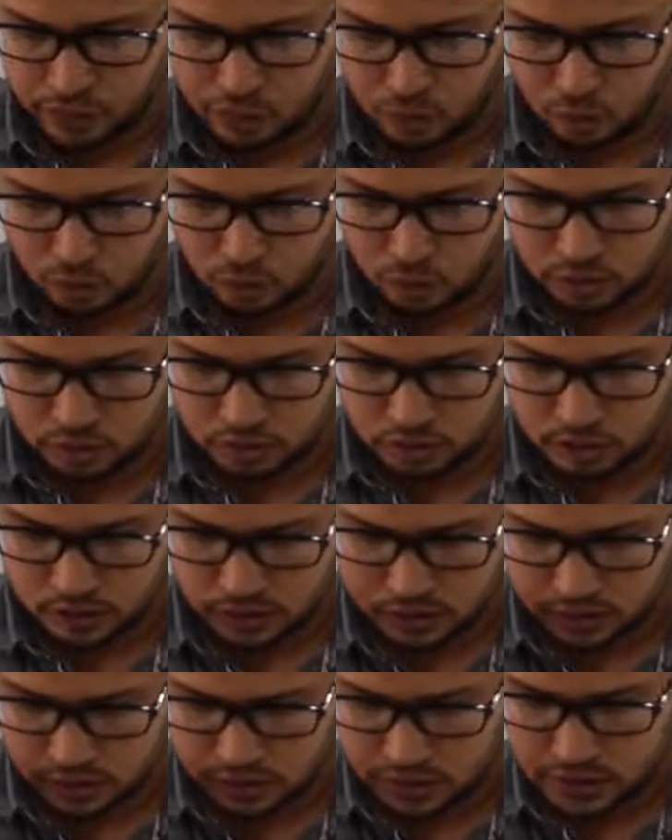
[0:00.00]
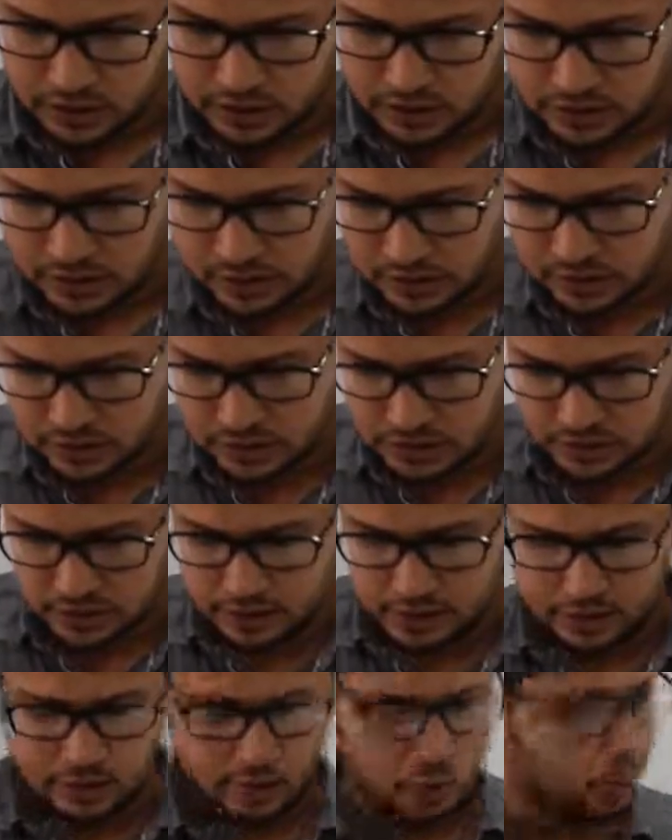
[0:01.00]
shows that
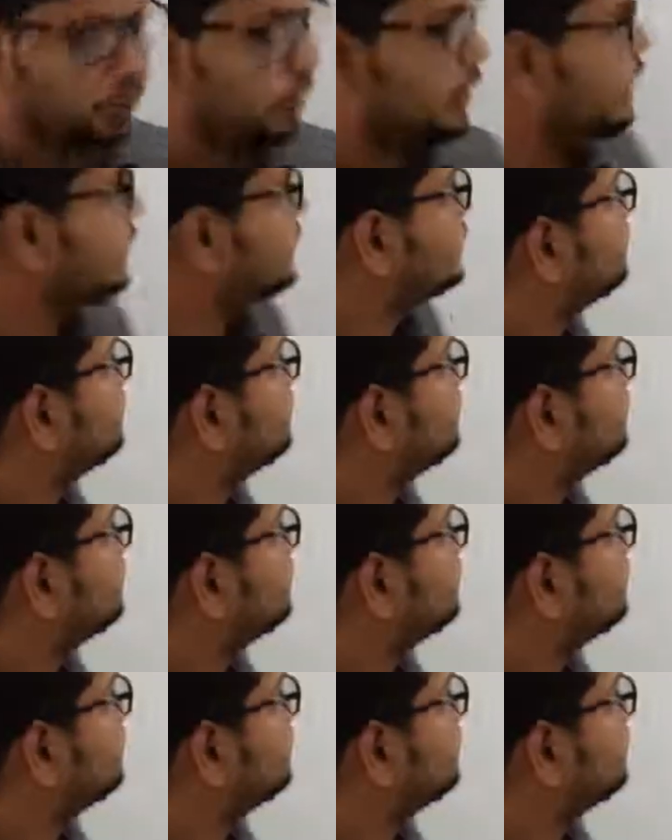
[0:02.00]
we are